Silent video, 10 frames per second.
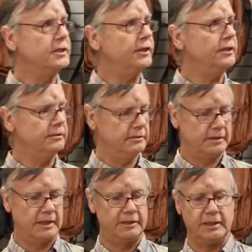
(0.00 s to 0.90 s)
here
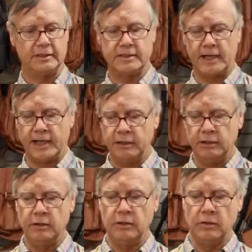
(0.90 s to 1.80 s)
on the inside.
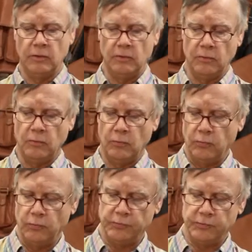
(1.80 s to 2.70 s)

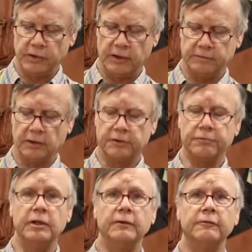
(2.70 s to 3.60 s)
Gives you
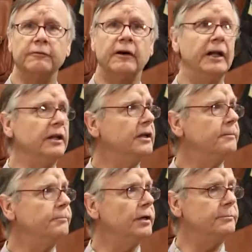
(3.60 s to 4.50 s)
3 different filing
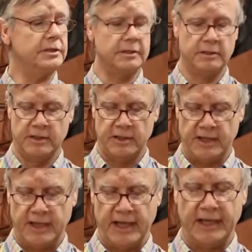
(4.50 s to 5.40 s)
compartments.
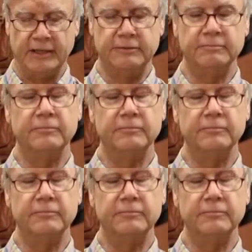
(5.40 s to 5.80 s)
And